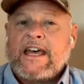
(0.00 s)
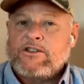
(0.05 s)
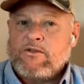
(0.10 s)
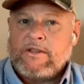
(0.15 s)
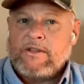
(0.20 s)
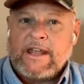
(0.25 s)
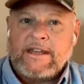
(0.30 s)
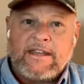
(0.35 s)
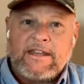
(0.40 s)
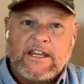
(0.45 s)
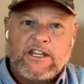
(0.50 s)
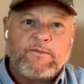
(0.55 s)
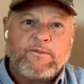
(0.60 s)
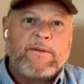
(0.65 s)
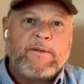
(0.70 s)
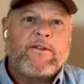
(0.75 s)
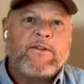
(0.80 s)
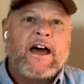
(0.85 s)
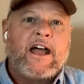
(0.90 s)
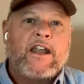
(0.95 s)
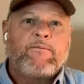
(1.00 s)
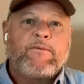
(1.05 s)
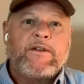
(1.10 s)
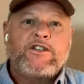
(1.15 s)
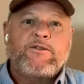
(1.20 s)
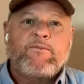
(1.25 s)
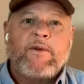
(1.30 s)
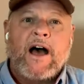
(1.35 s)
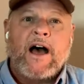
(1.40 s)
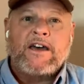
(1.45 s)
that's where they teach people how to
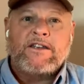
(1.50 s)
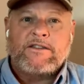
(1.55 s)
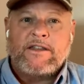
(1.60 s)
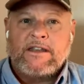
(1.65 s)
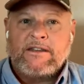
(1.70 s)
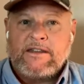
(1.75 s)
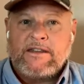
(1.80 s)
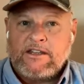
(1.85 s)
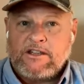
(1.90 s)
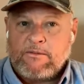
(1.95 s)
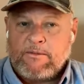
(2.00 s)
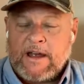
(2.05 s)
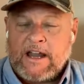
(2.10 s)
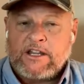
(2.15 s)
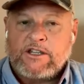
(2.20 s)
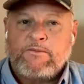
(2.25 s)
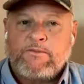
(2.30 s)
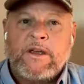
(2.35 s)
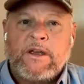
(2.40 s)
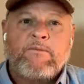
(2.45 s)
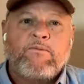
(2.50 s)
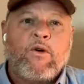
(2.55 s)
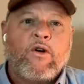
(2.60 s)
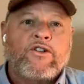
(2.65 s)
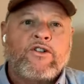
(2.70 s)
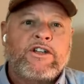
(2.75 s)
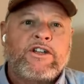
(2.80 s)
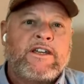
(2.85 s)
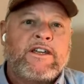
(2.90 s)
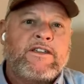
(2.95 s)
be spies. They teach them how to speak
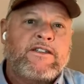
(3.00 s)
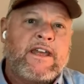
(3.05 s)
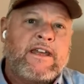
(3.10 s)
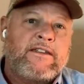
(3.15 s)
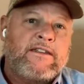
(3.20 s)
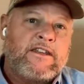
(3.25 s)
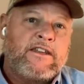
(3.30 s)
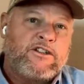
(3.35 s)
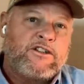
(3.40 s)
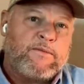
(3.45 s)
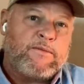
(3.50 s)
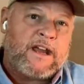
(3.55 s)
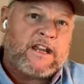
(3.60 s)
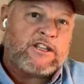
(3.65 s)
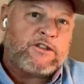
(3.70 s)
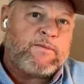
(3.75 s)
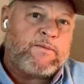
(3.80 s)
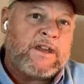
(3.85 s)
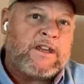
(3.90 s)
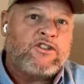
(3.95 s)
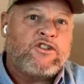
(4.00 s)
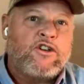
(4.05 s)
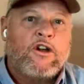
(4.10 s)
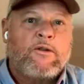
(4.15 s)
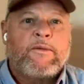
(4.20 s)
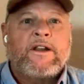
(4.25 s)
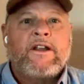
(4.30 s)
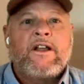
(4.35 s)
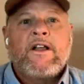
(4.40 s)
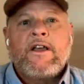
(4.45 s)
Portuguese. They teach them how to speak
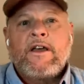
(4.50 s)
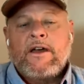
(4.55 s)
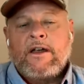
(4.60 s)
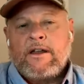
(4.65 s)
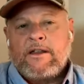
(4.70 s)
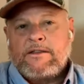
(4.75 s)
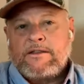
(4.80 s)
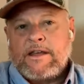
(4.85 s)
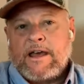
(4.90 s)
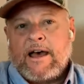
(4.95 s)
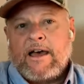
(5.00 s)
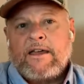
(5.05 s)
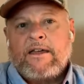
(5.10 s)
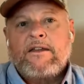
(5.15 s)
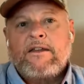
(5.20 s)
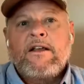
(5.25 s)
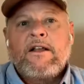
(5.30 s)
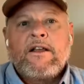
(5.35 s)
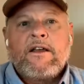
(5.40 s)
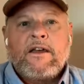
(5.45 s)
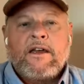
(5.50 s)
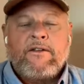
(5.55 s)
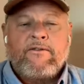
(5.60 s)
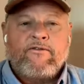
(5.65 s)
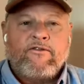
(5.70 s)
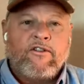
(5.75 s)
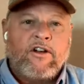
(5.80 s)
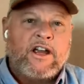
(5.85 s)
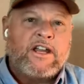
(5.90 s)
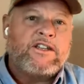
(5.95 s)
German and Italian
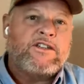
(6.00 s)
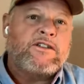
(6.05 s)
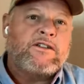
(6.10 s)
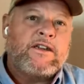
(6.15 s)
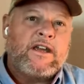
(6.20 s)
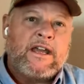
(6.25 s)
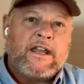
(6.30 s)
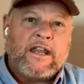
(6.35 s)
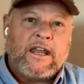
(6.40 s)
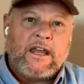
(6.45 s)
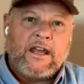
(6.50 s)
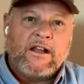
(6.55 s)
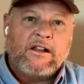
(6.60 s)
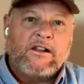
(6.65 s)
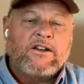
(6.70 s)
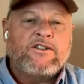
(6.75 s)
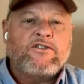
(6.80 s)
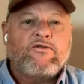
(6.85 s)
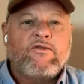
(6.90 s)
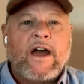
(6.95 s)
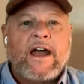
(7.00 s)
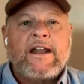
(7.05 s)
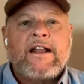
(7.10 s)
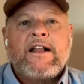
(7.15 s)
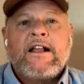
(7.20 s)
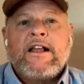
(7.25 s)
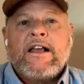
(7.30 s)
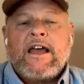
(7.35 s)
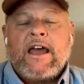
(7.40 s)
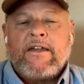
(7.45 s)
and French and English, right?
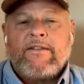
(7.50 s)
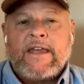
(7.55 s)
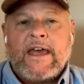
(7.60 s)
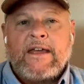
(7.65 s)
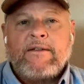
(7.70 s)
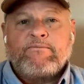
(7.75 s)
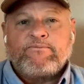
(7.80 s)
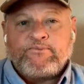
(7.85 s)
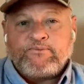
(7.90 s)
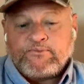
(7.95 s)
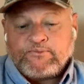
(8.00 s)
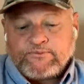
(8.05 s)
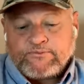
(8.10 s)
And they,